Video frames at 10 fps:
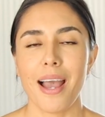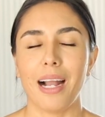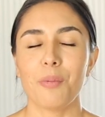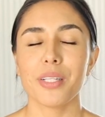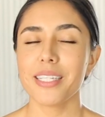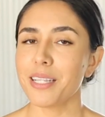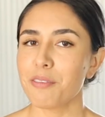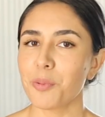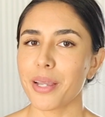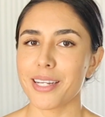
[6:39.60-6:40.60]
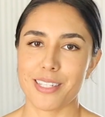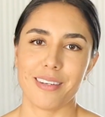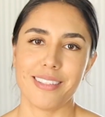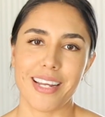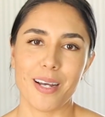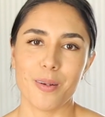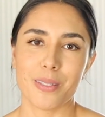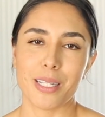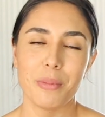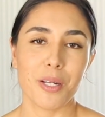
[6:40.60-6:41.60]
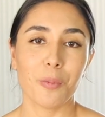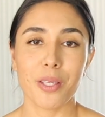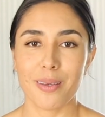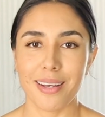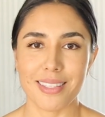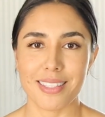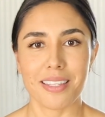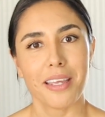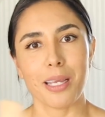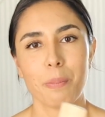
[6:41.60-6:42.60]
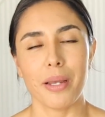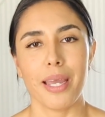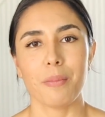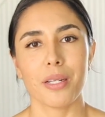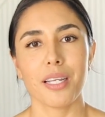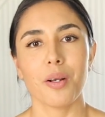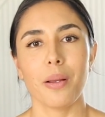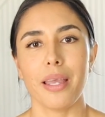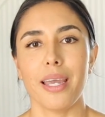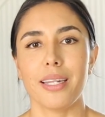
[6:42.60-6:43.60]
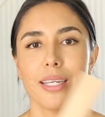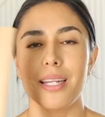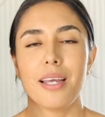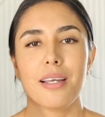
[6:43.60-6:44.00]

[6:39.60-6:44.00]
i really love the way it turned out let me know what you guys think but i'm going to go ahead and